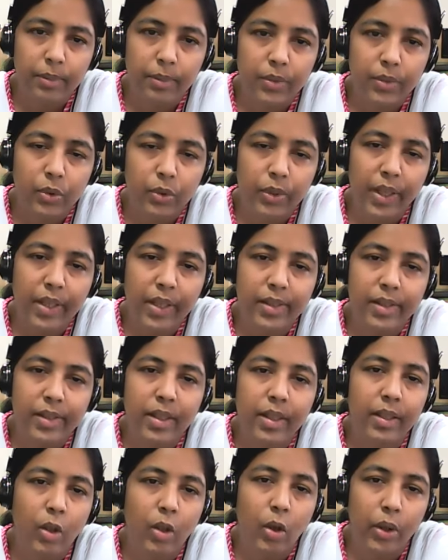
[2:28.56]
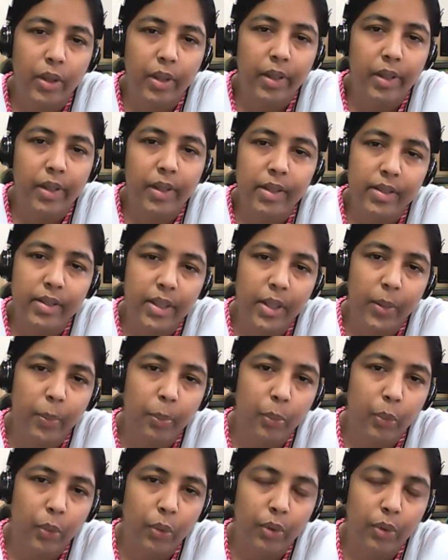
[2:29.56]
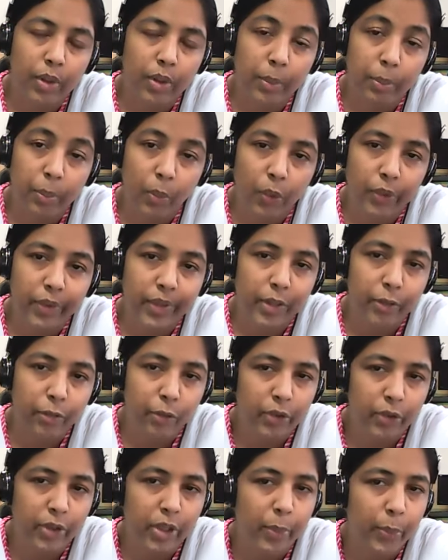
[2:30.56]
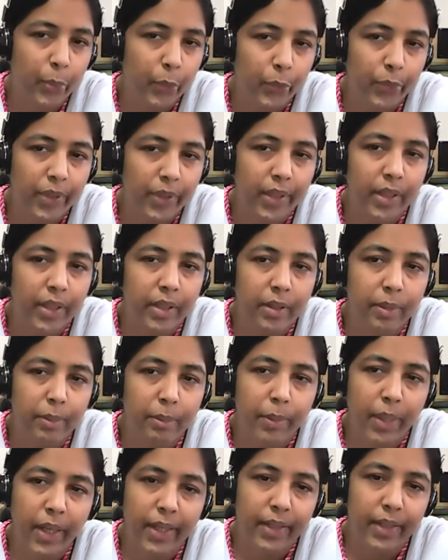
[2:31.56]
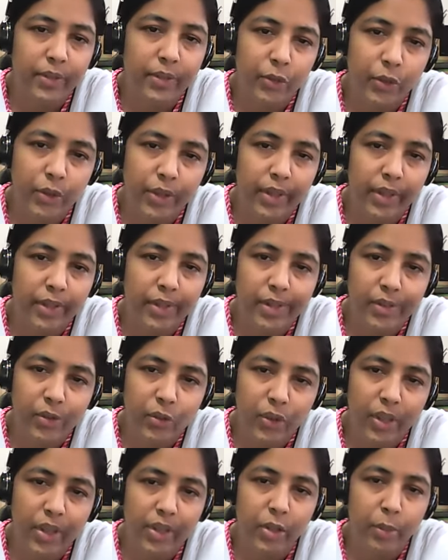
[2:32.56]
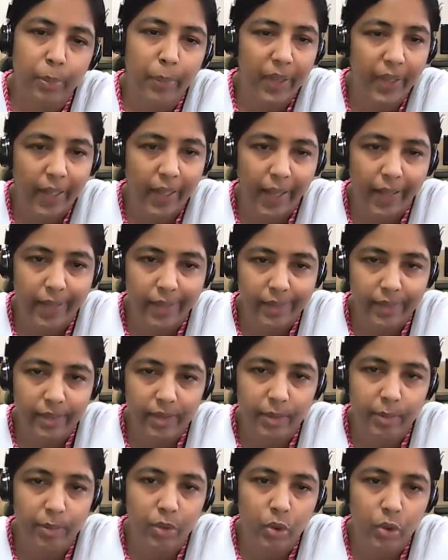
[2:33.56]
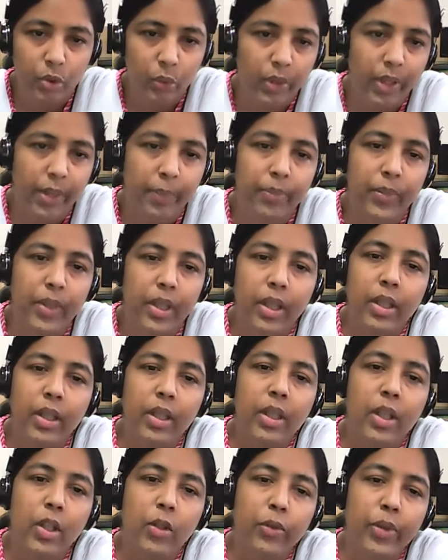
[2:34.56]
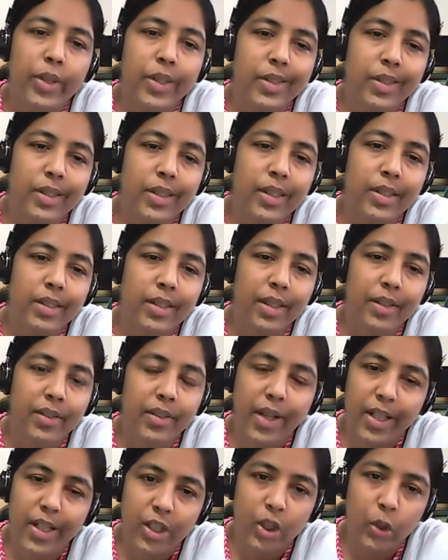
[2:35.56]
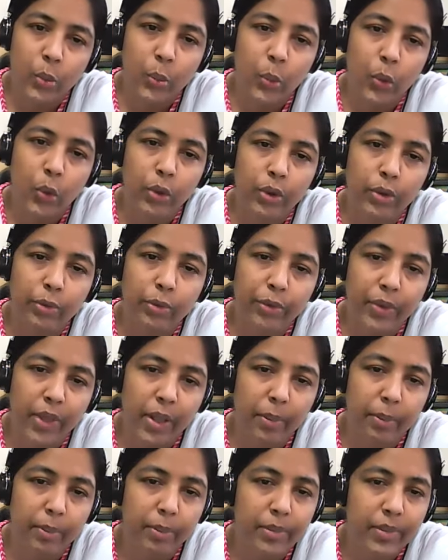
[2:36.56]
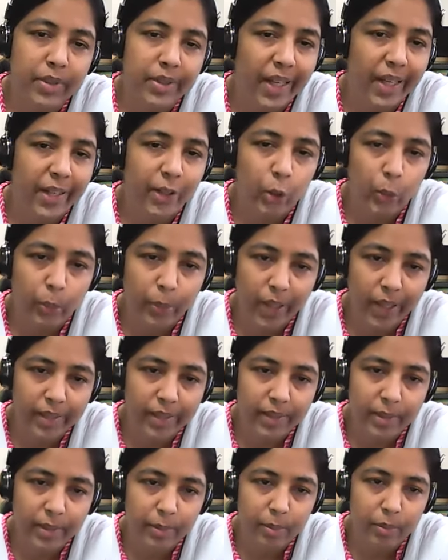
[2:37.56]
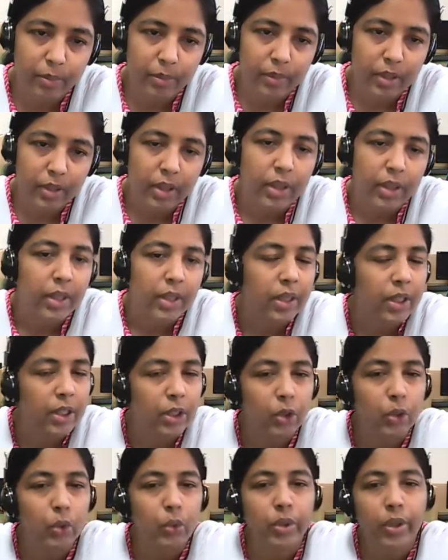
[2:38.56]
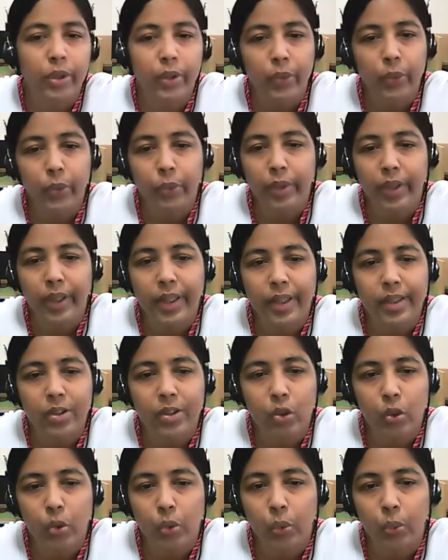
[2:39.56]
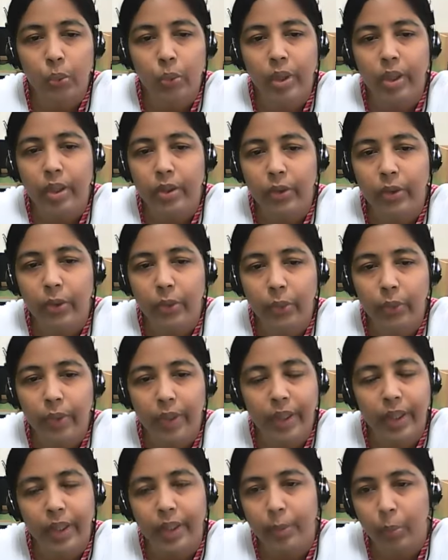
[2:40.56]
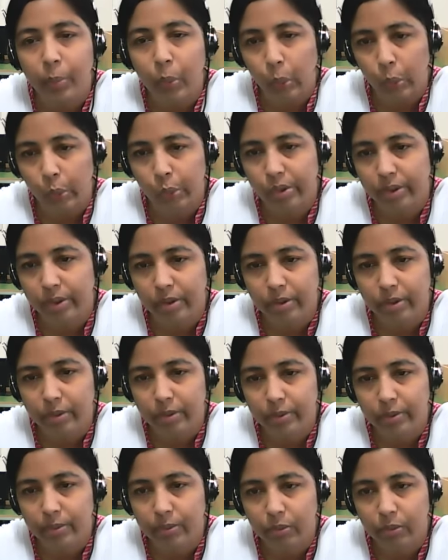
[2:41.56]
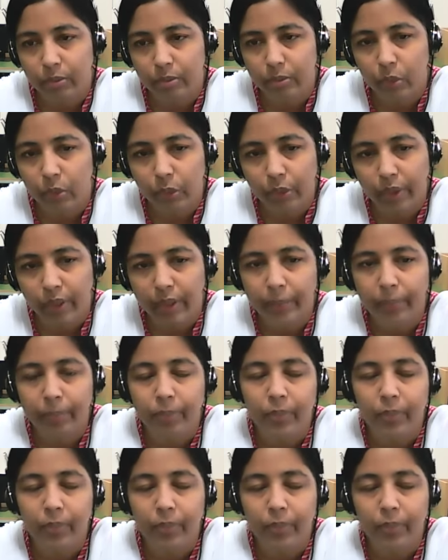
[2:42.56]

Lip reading: next the organelles important for the protein by three distinct mechanisms. Okay. First is the transport from cytoplasm into the nucleus through a nuclear pores. Okay.